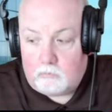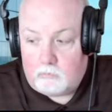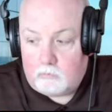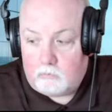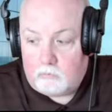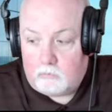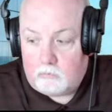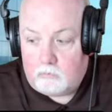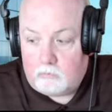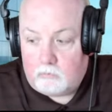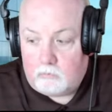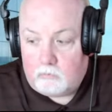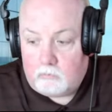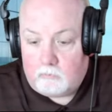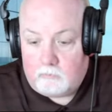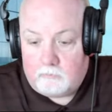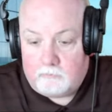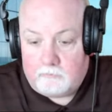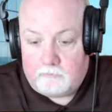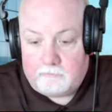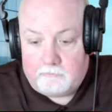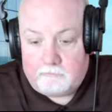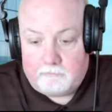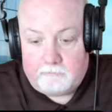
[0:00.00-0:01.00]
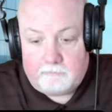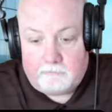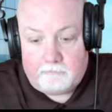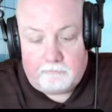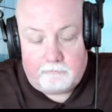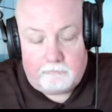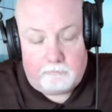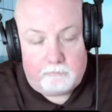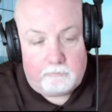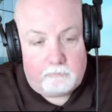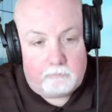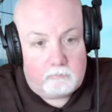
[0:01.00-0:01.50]

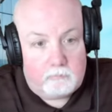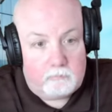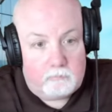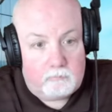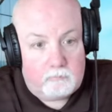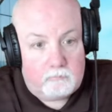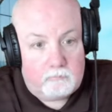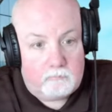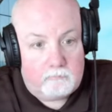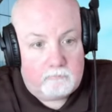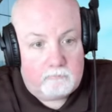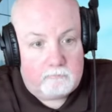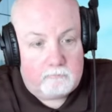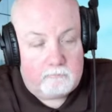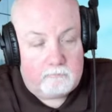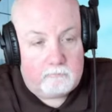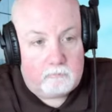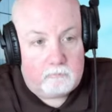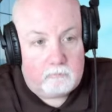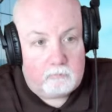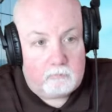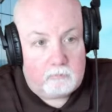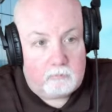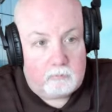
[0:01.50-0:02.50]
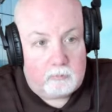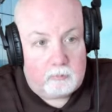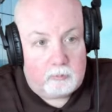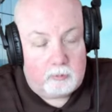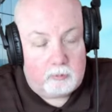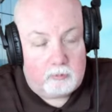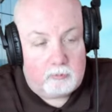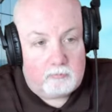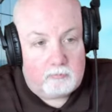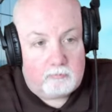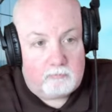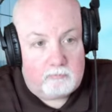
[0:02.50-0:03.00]

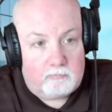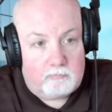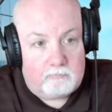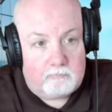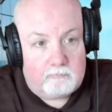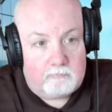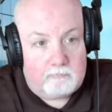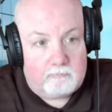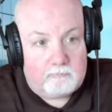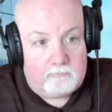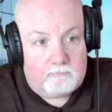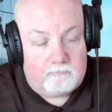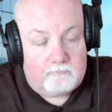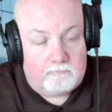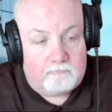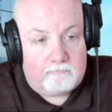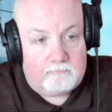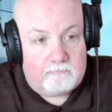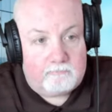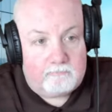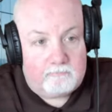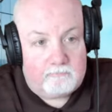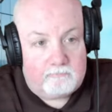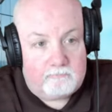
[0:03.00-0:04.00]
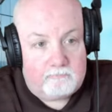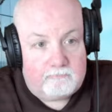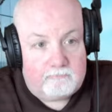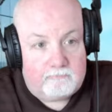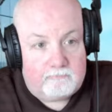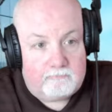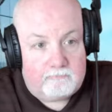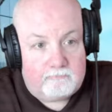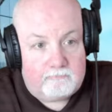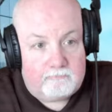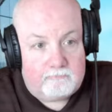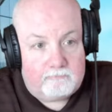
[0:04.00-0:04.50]

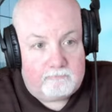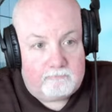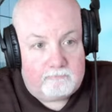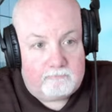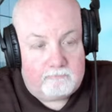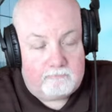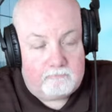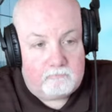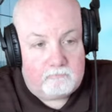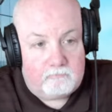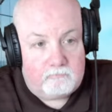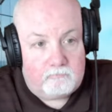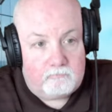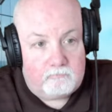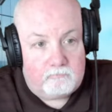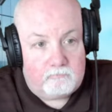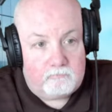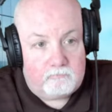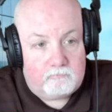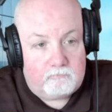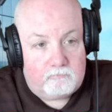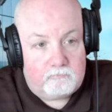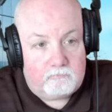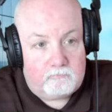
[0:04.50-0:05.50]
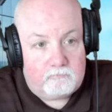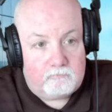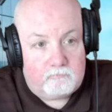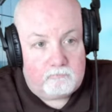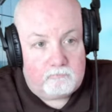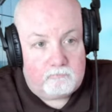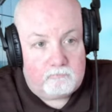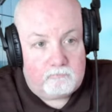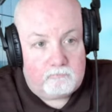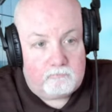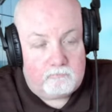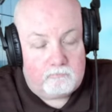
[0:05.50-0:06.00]

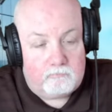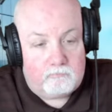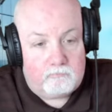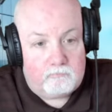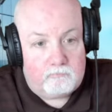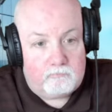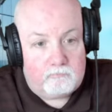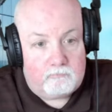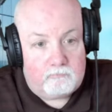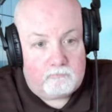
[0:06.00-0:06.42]
No words are spoken by the person on screen.